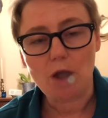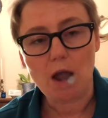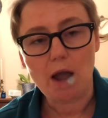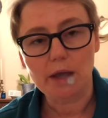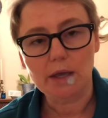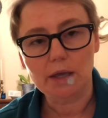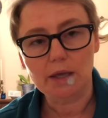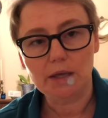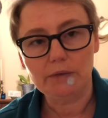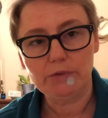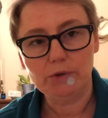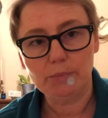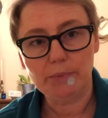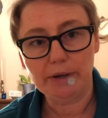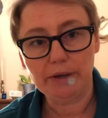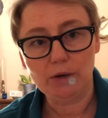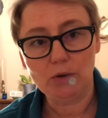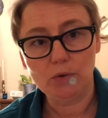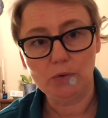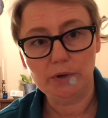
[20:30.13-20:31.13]
I can give you
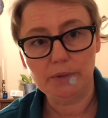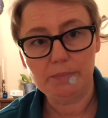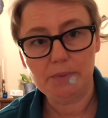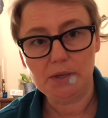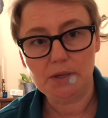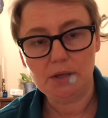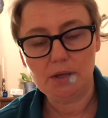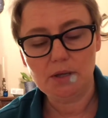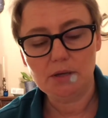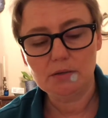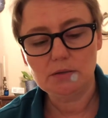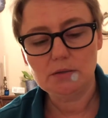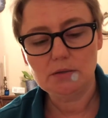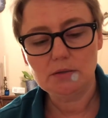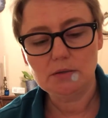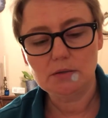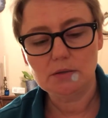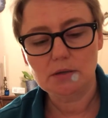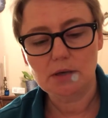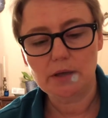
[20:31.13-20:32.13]
my own opinion,
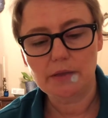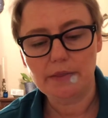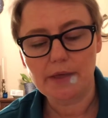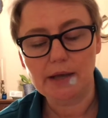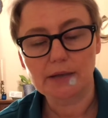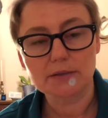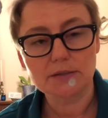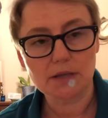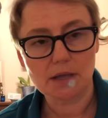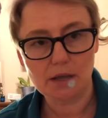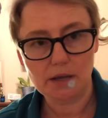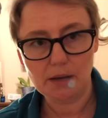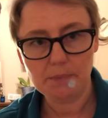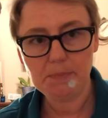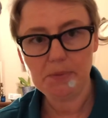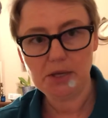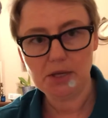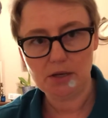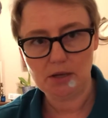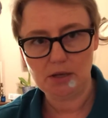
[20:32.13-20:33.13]
and that's an
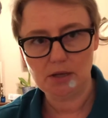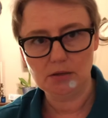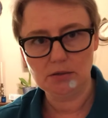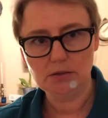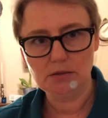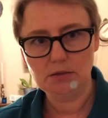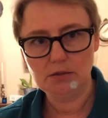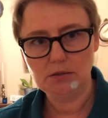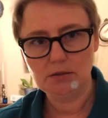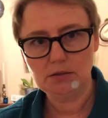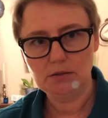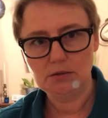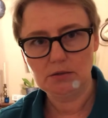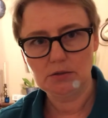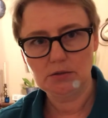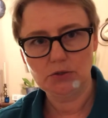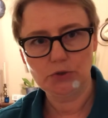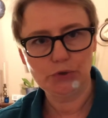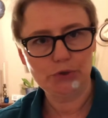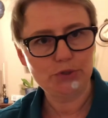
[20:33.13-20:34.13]
opinion.
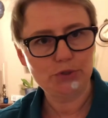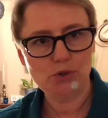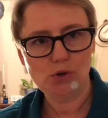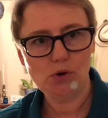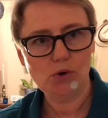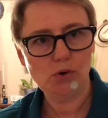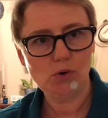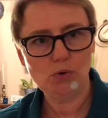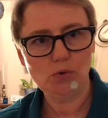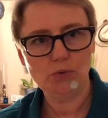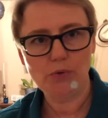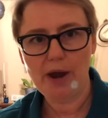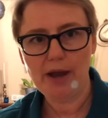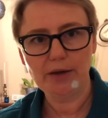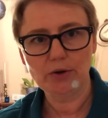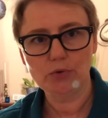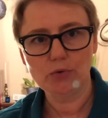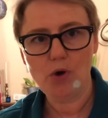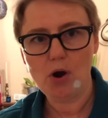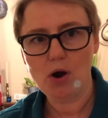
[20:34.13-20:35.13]
There is no
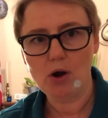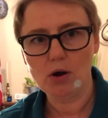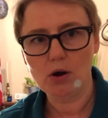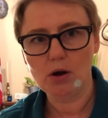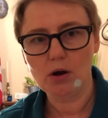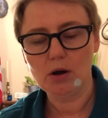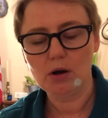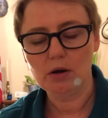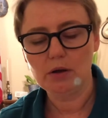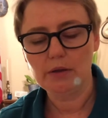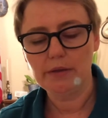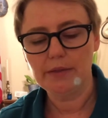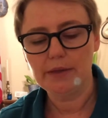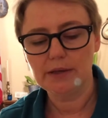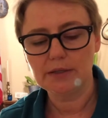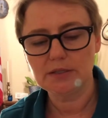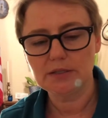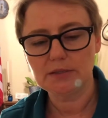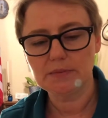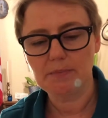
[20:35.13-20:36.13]
right or wrong.
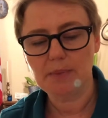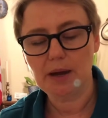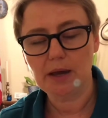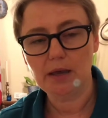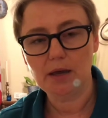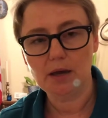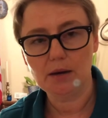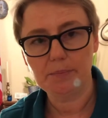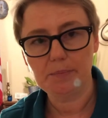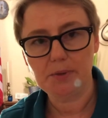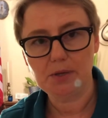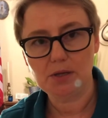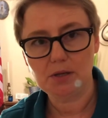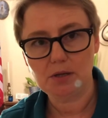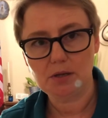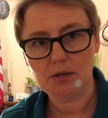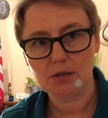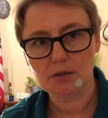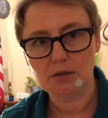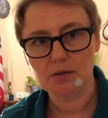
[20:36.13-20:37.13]
That's my
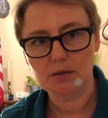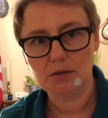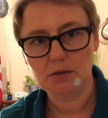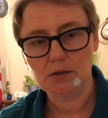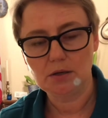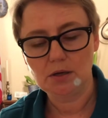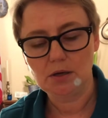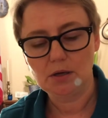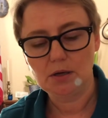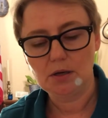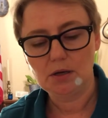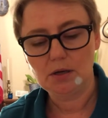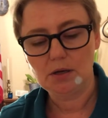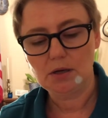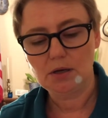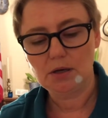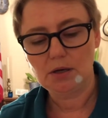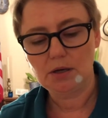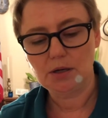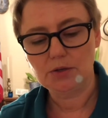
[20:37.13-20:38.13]
opinion.
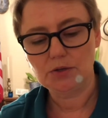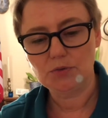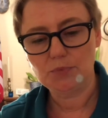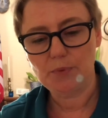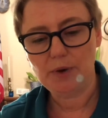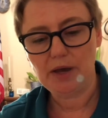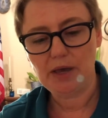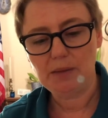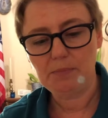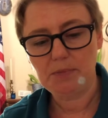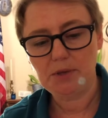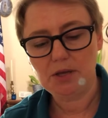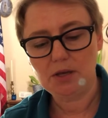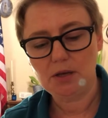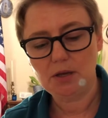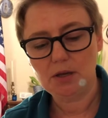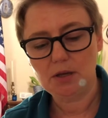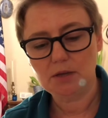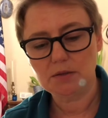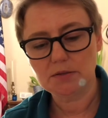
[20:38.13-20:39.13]
And my
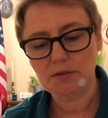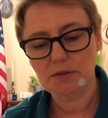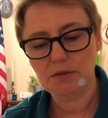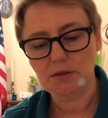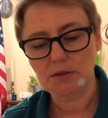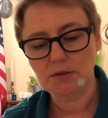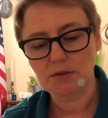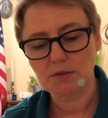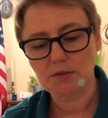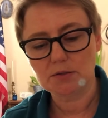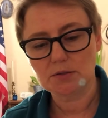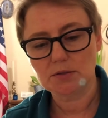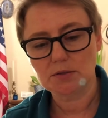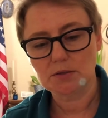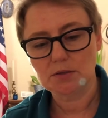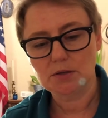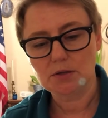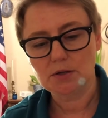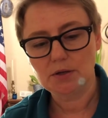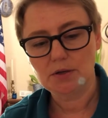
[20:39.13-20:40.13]
opinion is this,
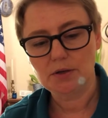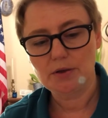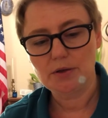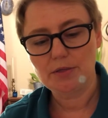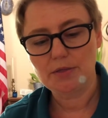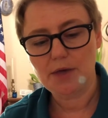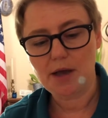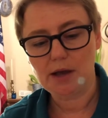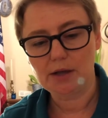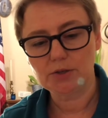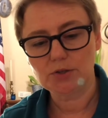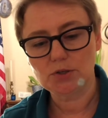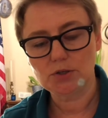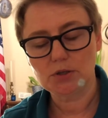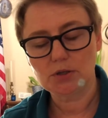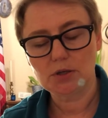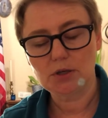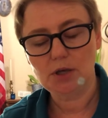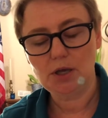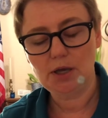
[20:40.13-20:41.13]
that
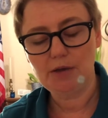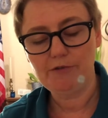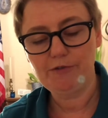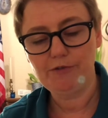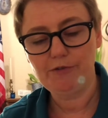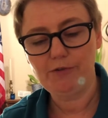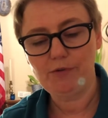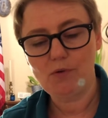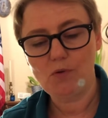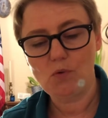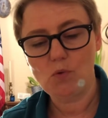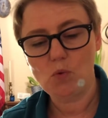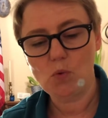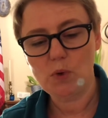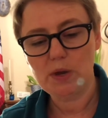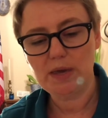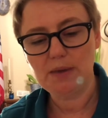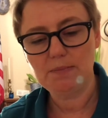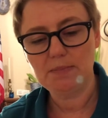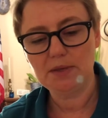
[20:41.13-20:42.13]
if
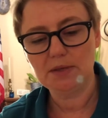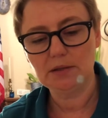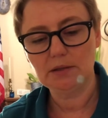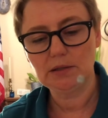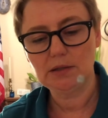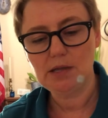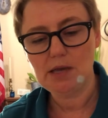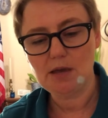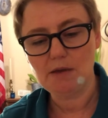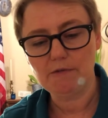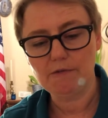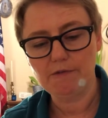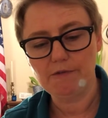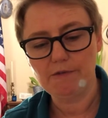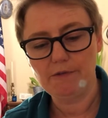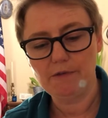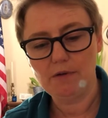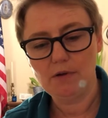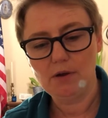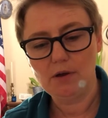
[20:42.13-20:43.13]
we believe
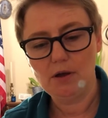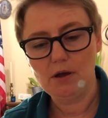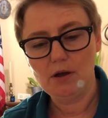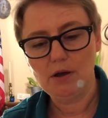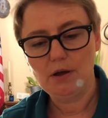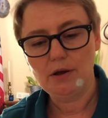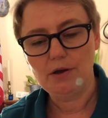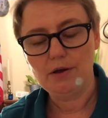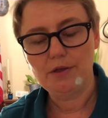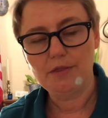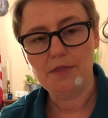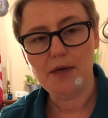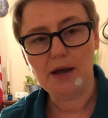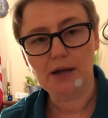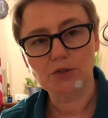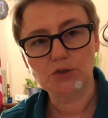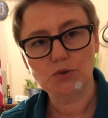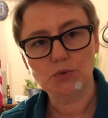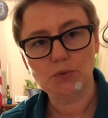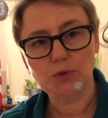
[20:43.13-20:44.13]

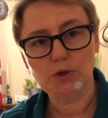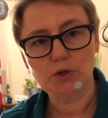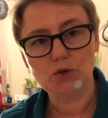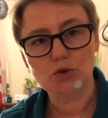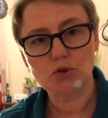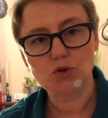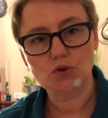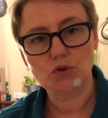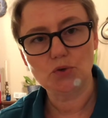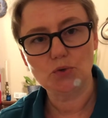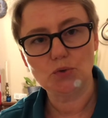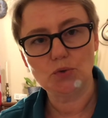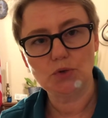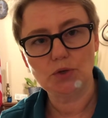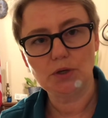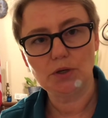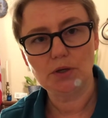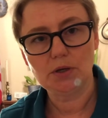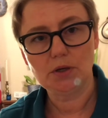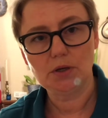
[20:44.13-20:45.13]
that we should